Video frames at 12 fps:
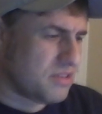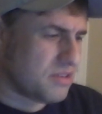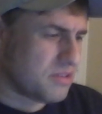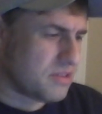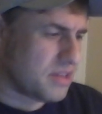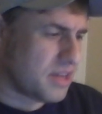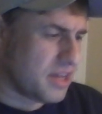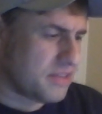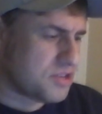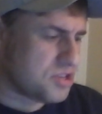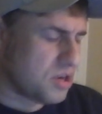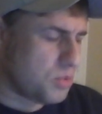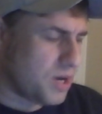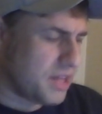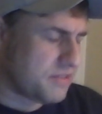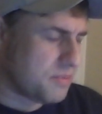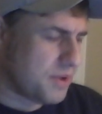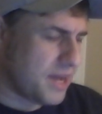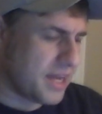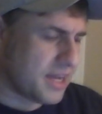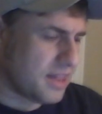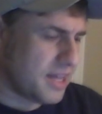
they got Deshaun Watson back.